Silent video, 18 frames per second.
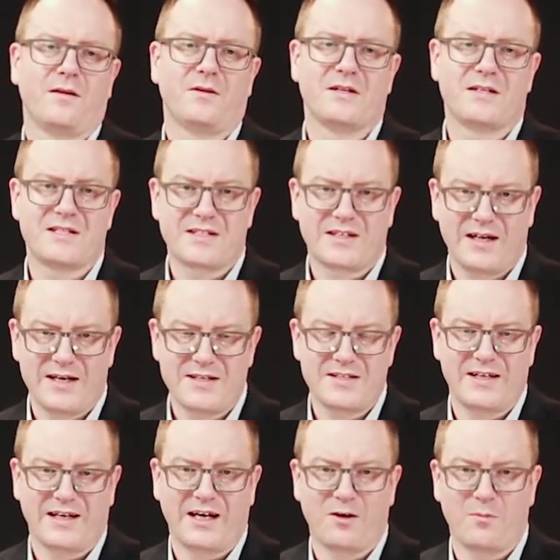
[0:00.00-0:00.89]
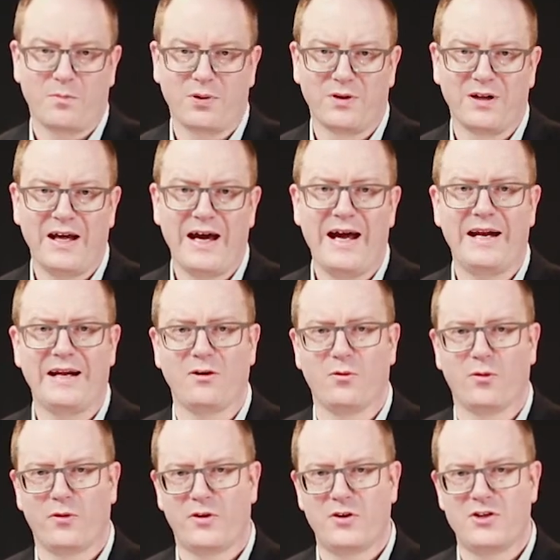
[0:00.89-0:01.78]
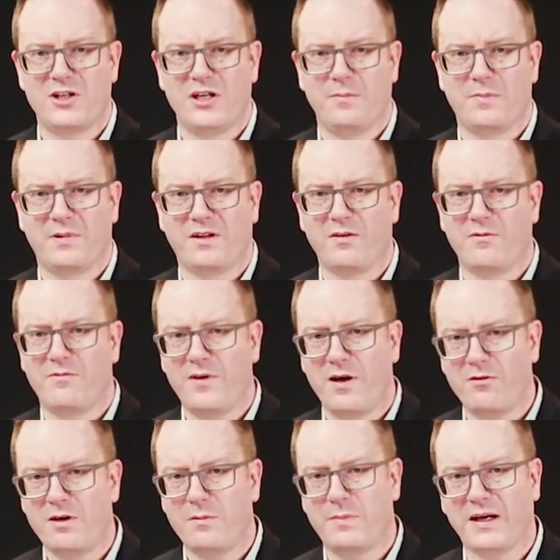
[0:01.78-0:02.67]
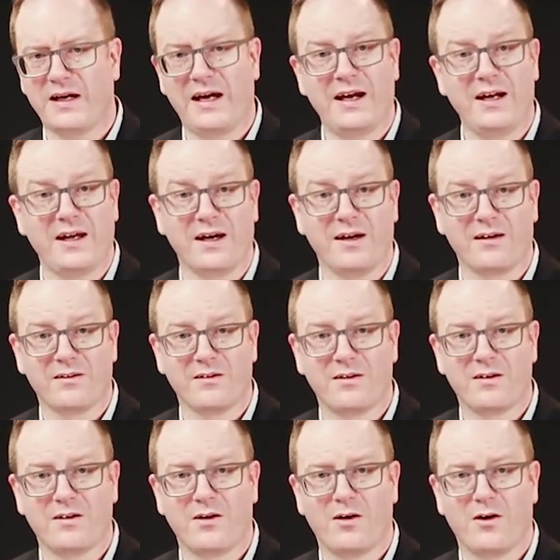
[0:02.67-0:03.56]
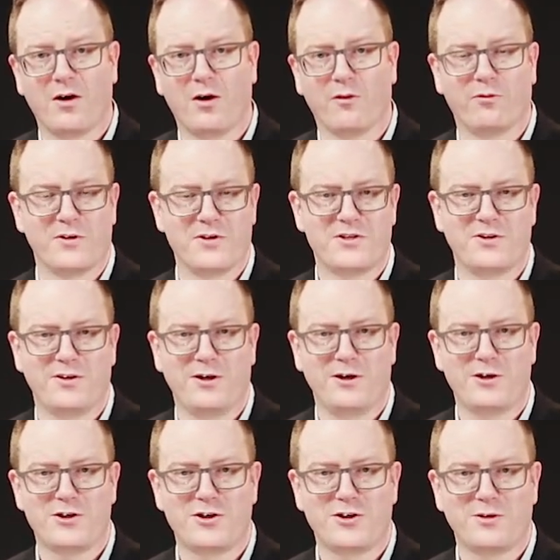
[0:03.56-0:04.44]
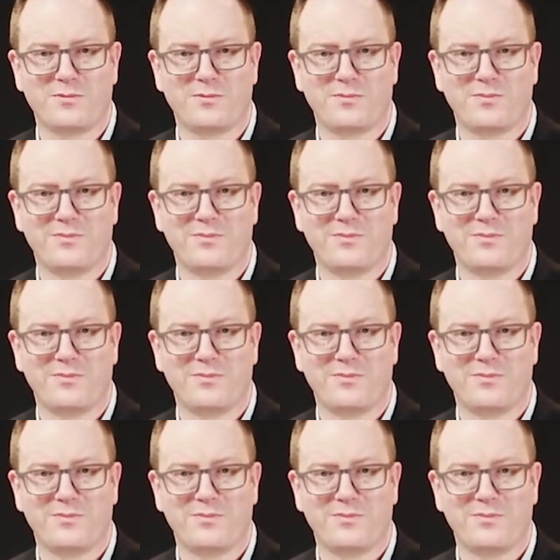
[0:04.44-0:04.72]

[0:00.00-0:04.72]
Discussing and planning authorship at the very beginning of research